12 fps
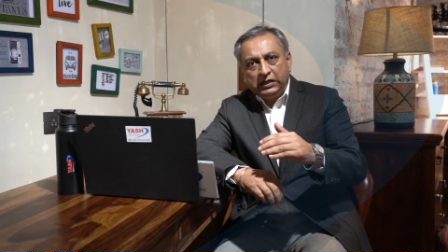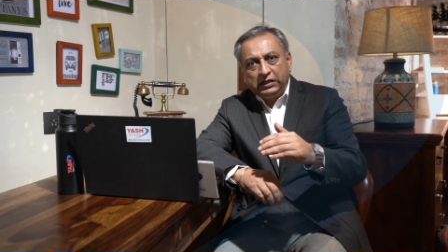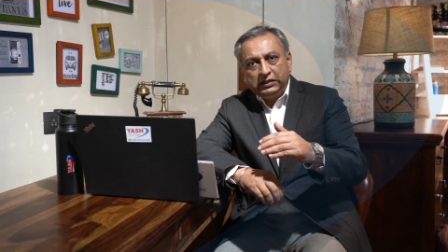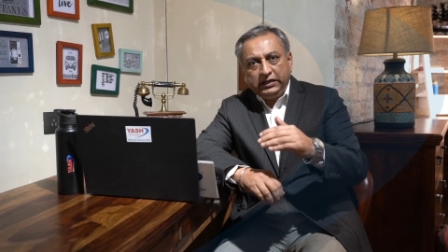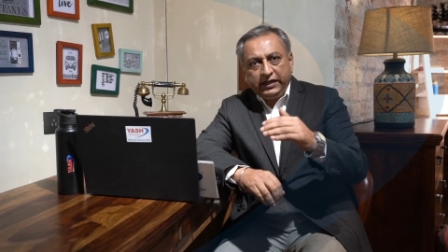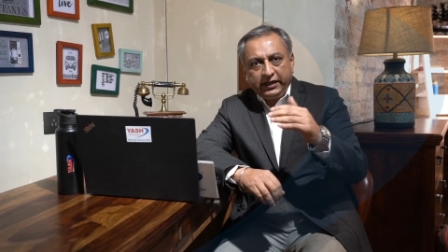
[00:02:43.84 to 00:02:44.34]

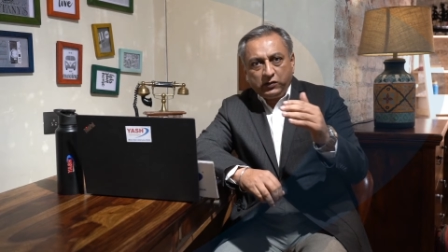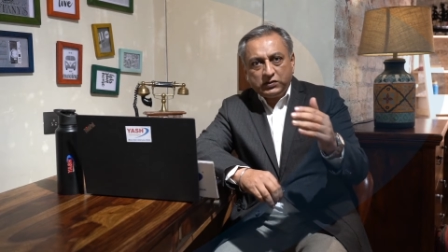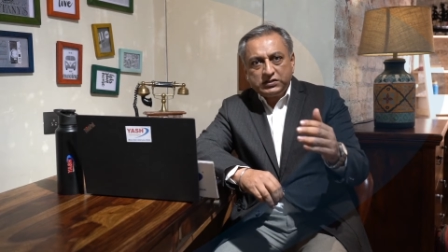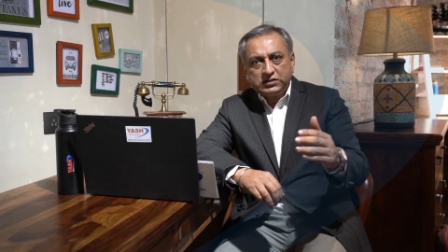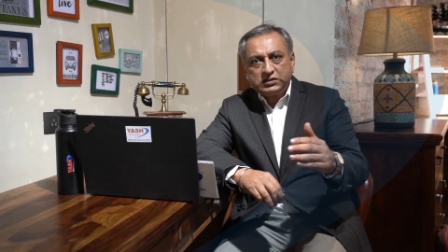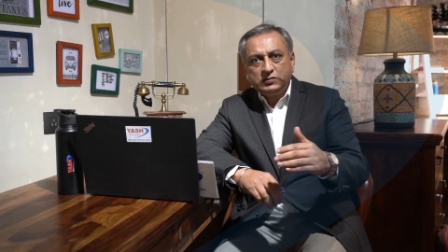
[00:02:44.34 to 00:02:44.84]
The
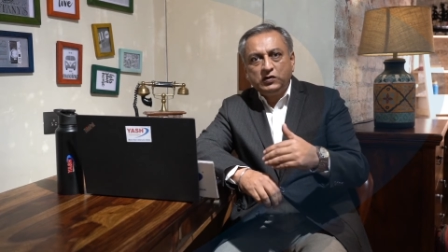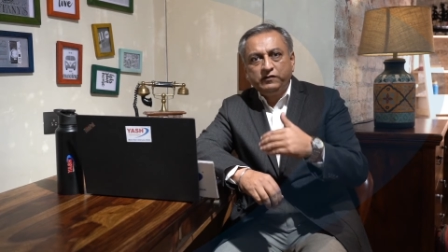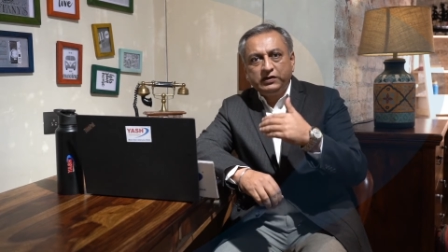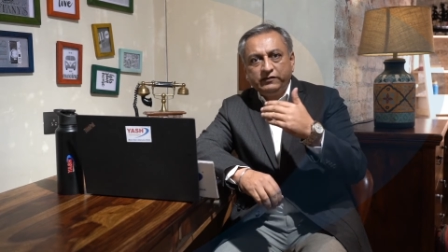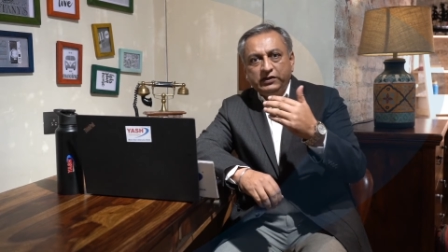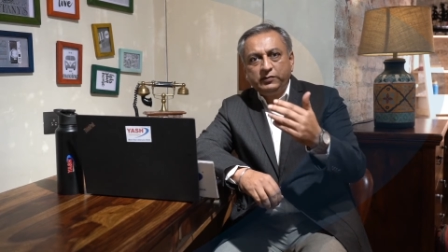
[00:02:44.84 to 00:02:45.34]
ecosystem of
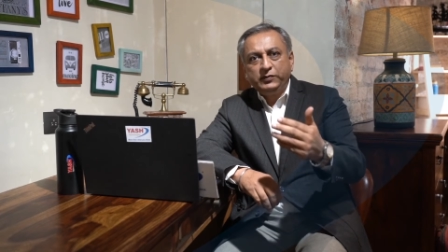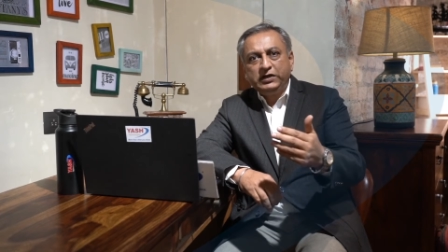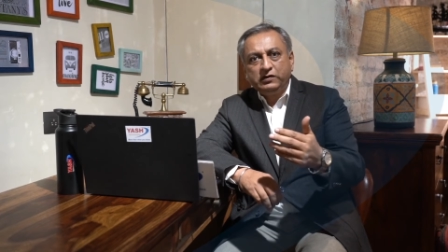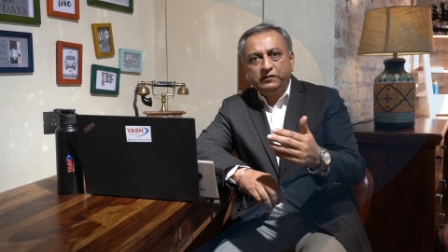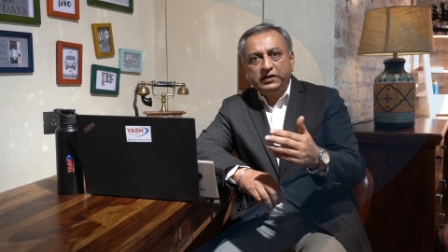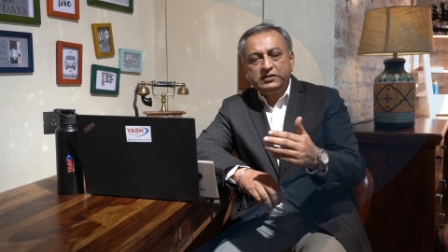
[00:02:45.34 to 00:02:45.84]
development
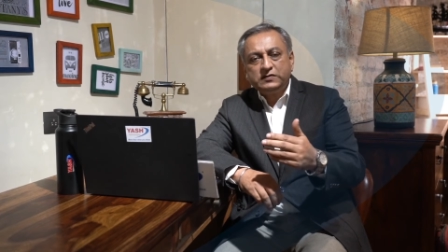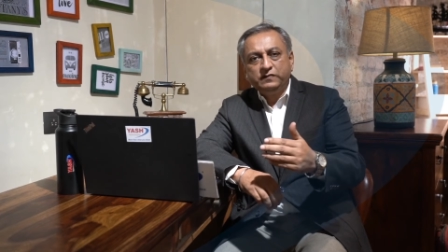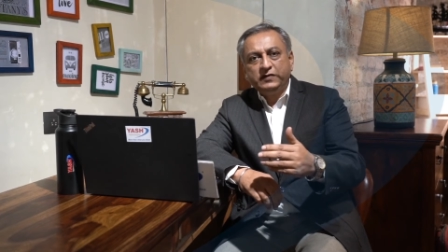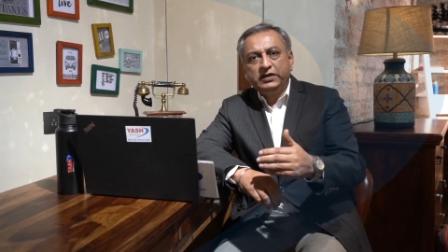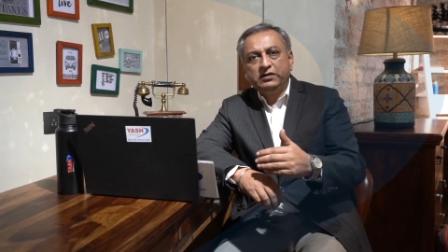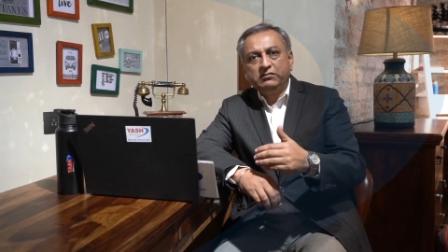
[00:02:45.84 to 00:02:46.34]
of
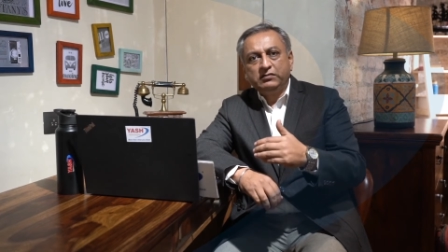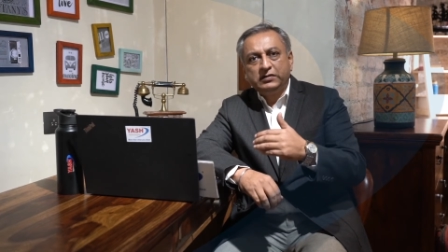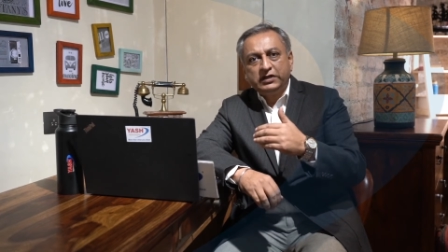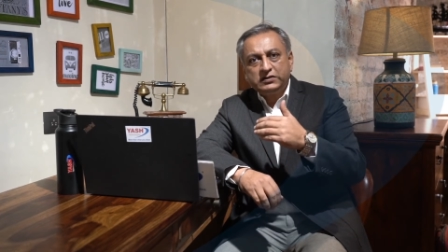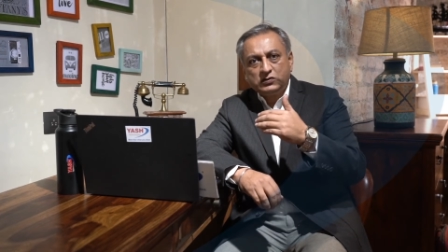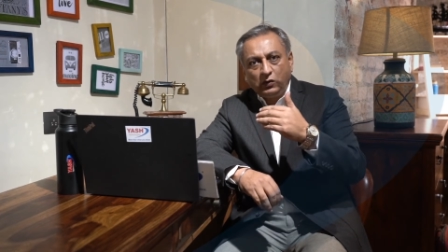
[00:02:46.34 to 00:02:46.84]
ransomware
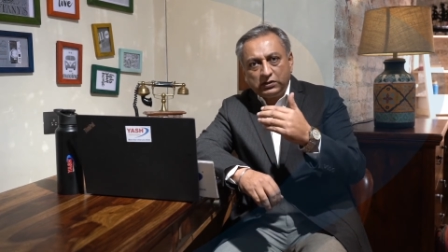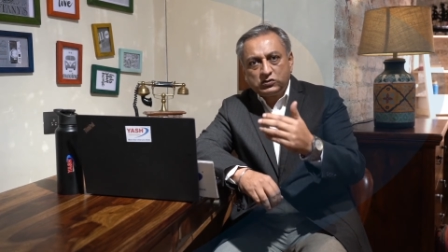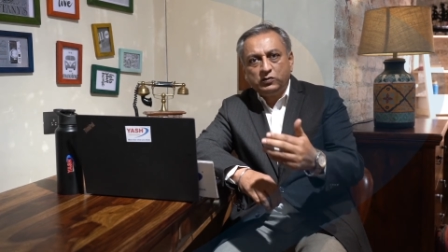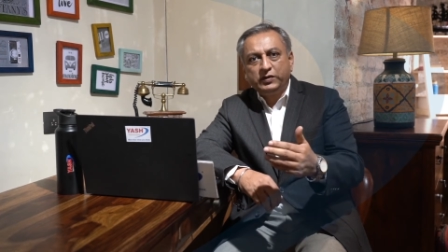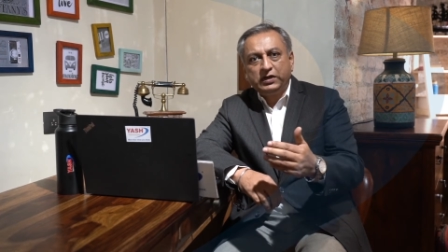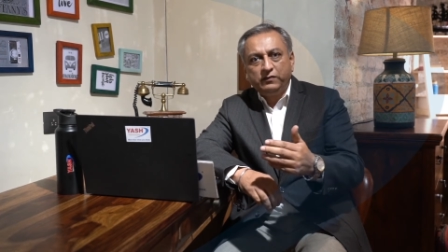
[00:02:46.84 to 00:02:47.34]
is also
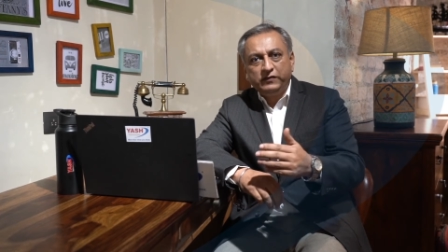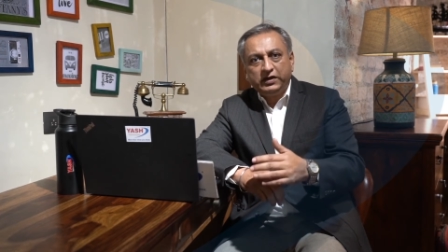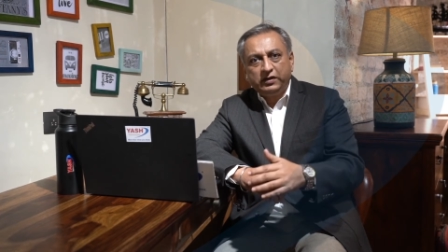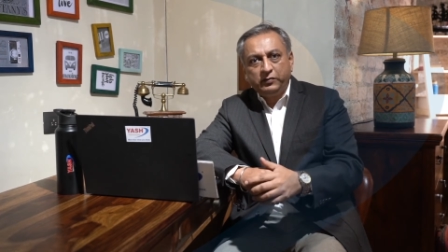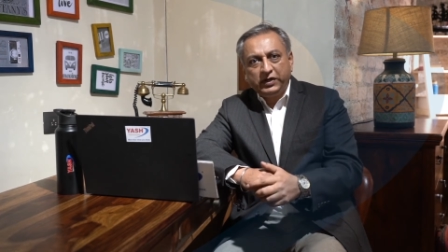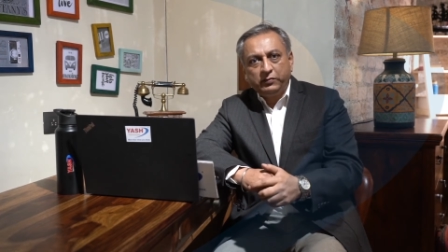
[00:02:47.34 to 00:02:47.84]
become a
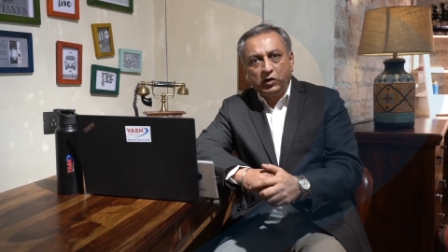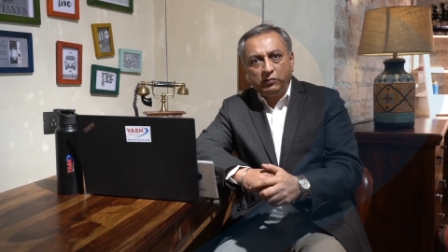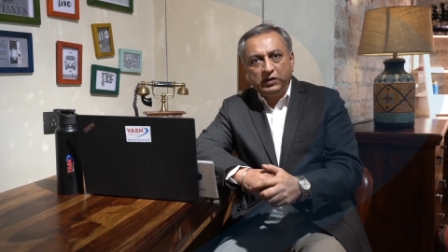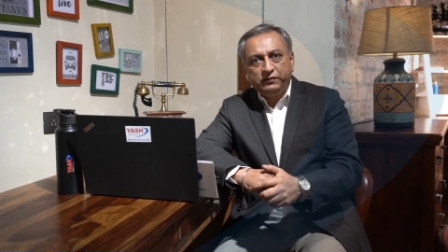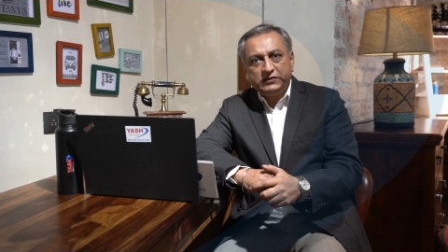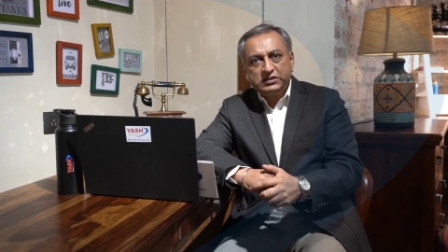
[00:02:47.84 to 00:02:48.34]
big
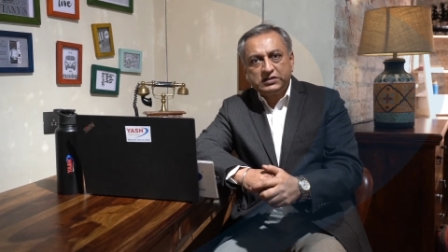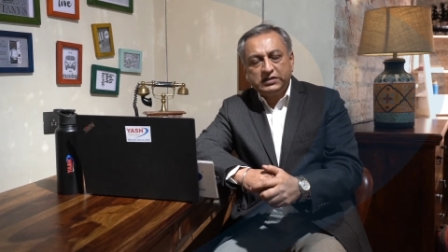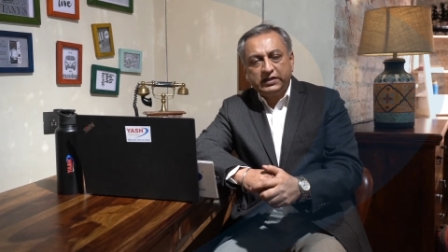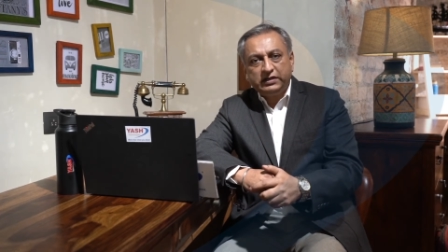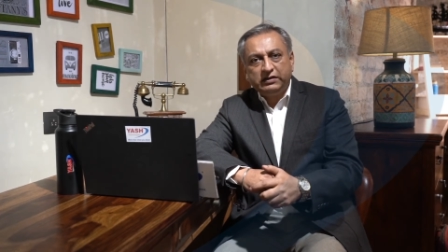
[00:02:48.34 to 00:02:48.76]
problem which is there,